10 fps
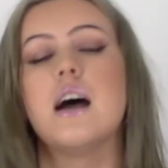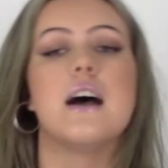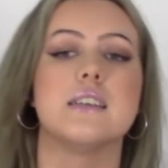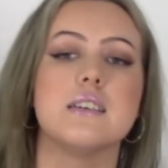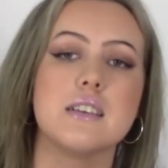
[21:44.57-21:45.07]

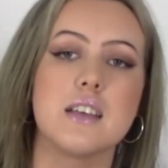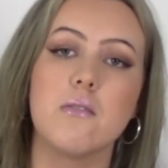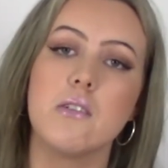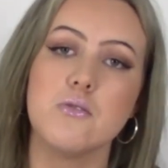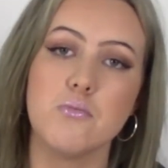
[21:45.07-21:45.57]
I think they
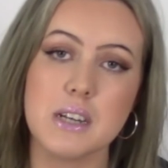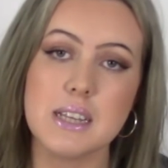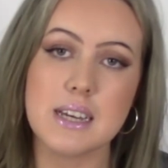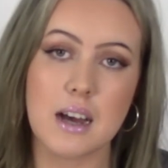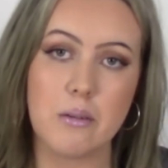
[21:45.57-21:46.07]
would
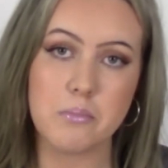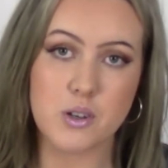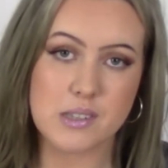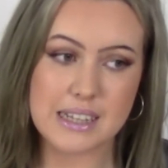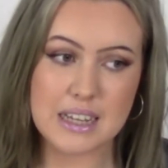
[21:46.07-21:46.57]
really help your
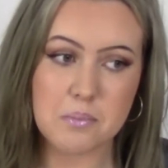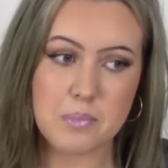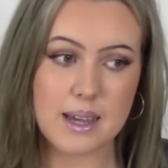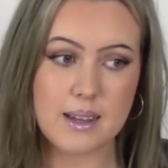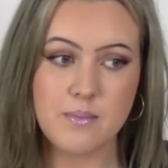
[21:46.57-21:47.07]

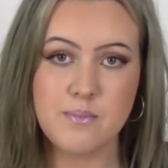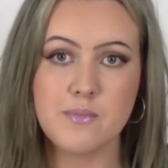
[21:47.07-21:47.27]
sleeping.